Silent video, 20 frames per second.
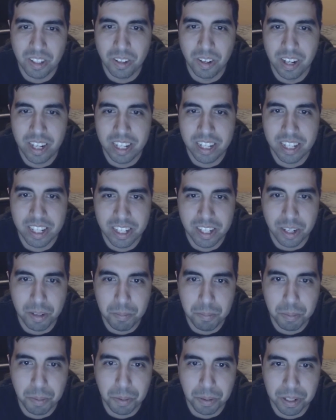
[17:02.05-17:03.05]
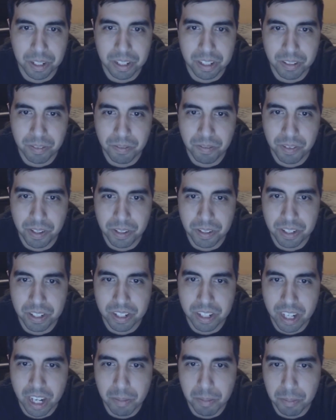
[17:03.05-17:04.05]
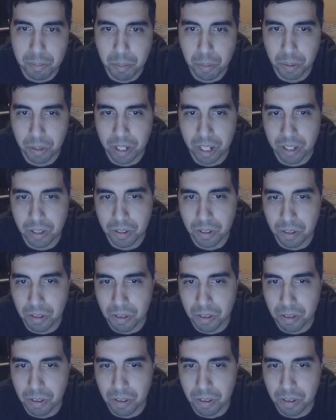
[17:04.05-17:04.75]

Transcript: Great stump pork is the fiercest type of pork on